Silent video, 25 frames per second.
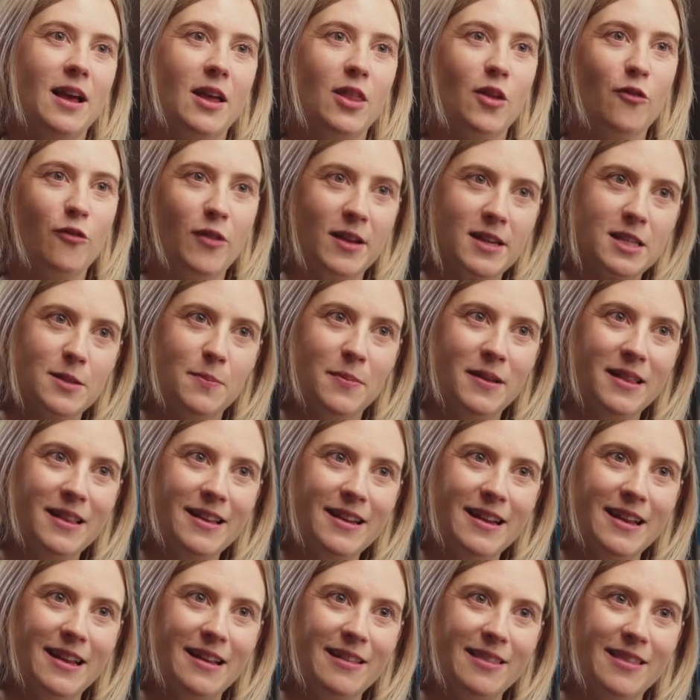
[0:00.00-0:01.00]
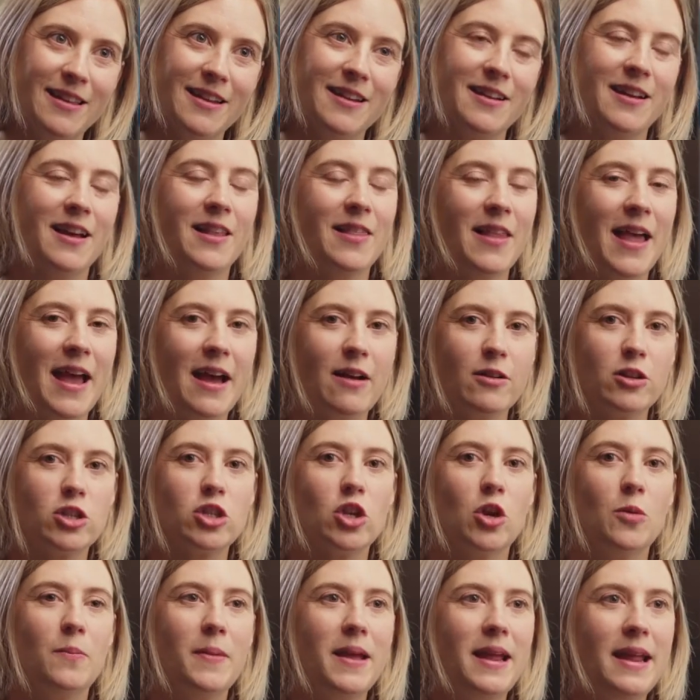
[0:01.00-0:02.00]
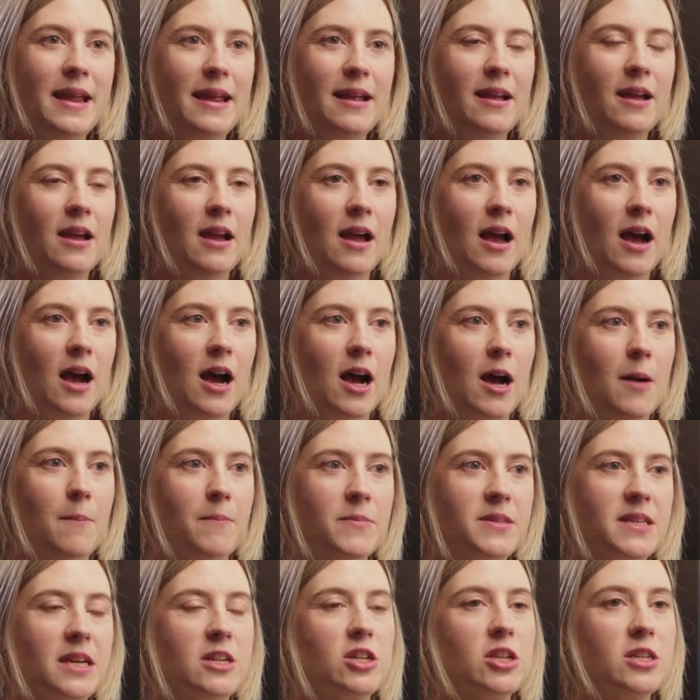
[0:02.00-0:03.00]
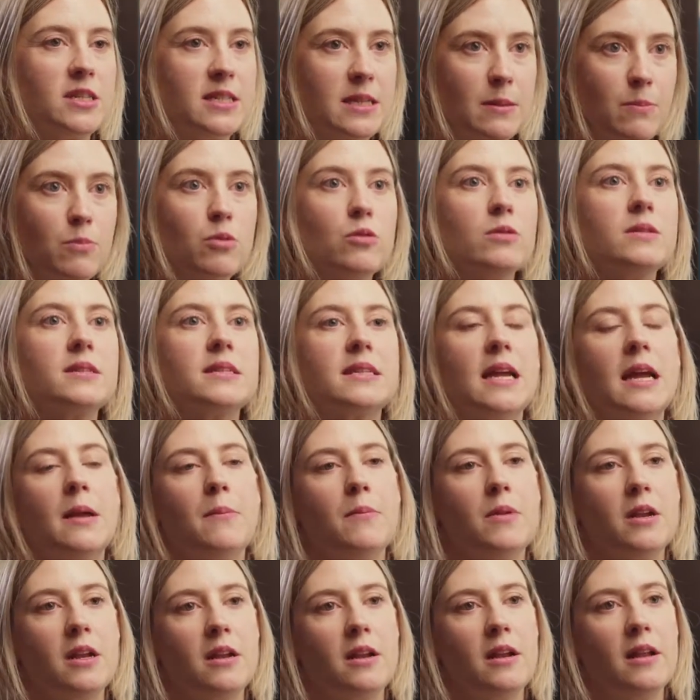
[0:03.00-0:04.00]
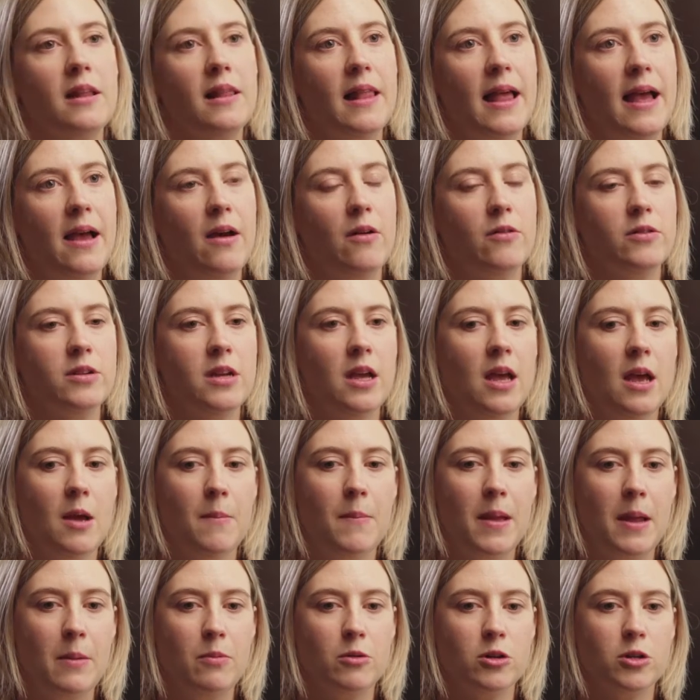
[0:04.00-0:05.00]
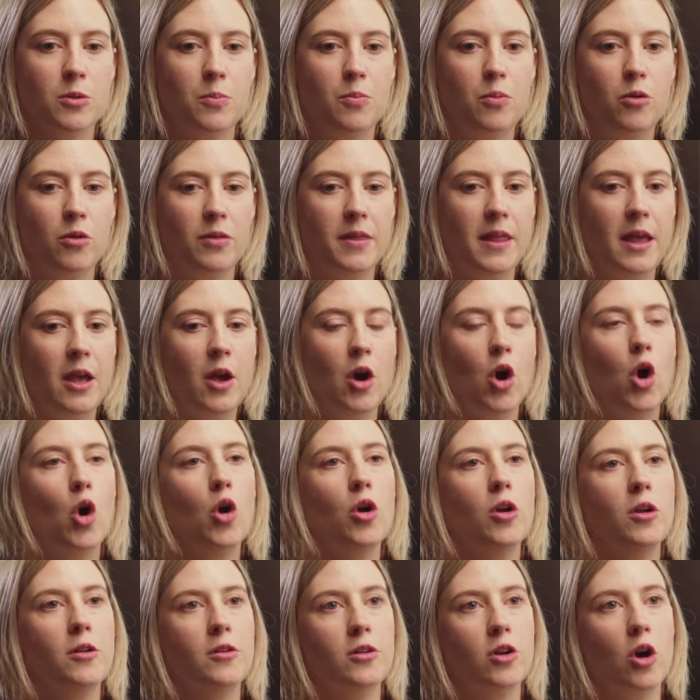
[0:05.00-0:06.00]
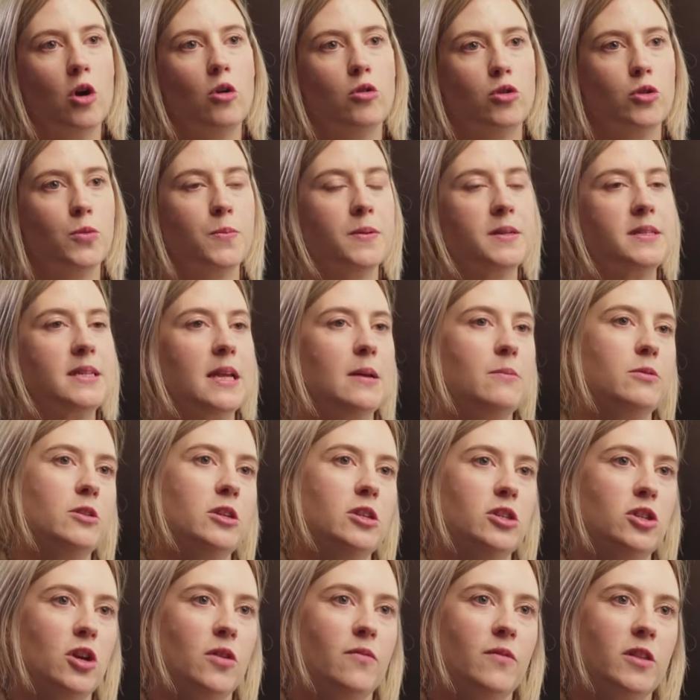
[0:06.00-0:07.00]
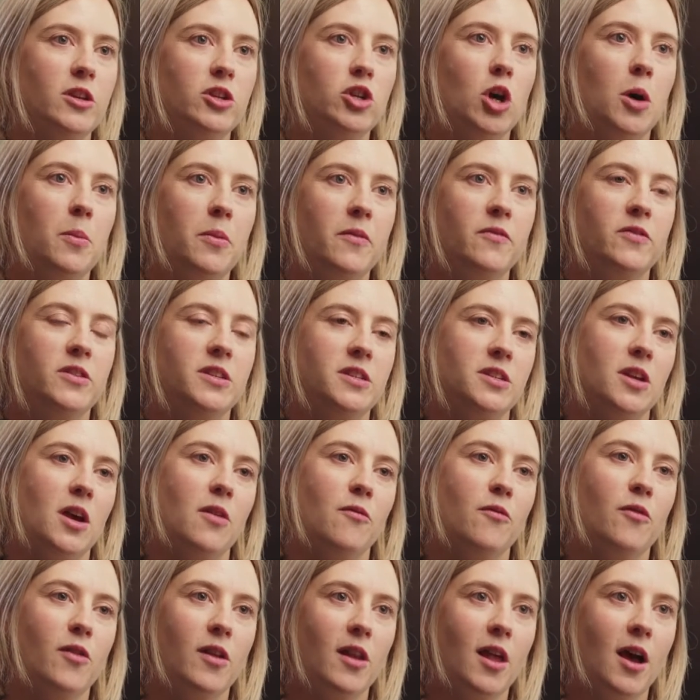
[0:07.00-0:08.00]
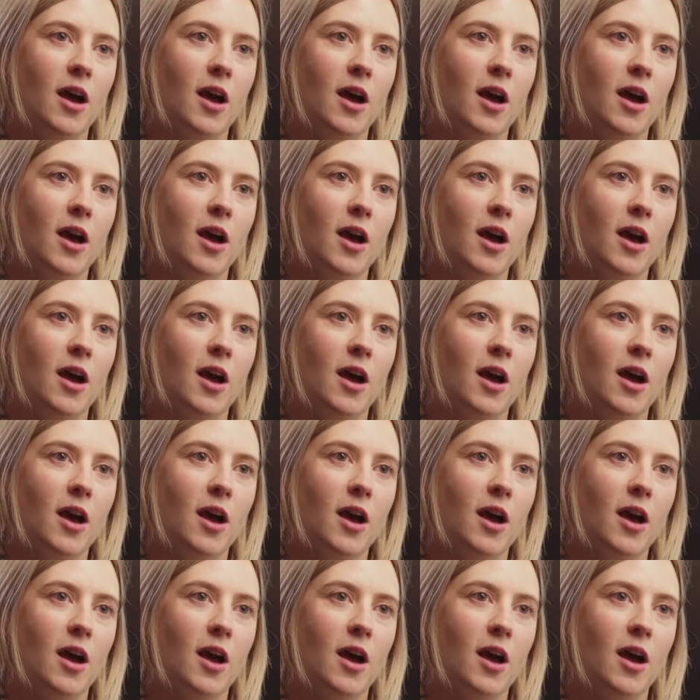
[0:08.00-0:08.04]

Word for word: like the flexibility that it allowed. So being um, such a simple statement, it allowed people to put their own cultural perceptions over the top of Design for